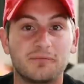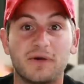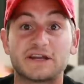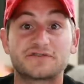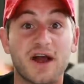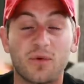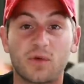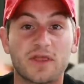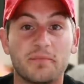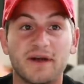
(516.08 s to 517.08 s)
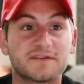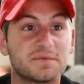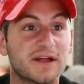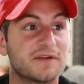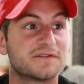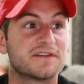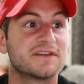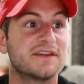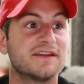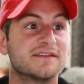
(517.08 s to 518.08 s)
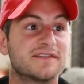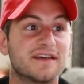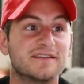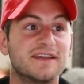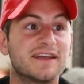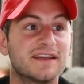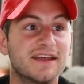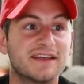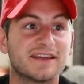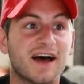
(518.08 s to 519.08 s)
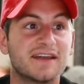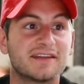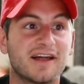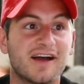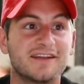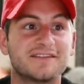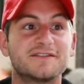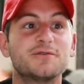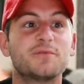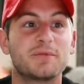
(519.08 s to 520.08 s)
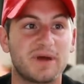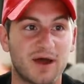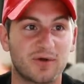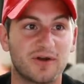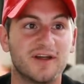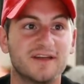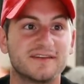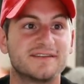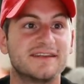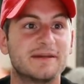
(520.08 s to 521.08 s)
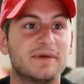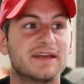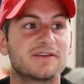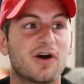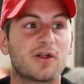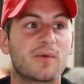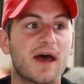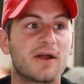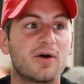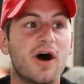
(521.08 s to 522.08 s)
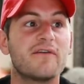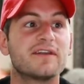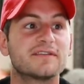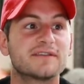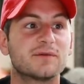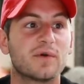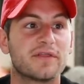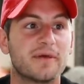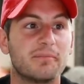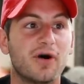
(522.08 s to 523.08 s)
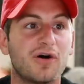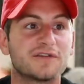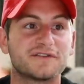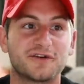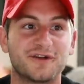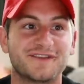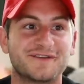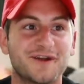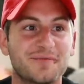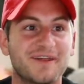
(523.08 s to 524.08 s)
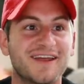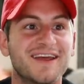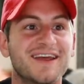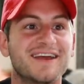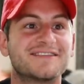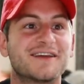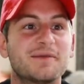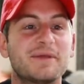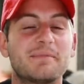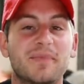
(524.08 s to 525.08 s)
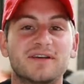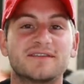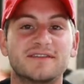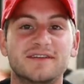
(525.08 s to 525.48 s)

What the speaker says: Mike Trout, one of the best players in the league, says he can hit line to line stupid power. To see him hit in Colorado, obviously with them balls during the Derby, is gonna be must-see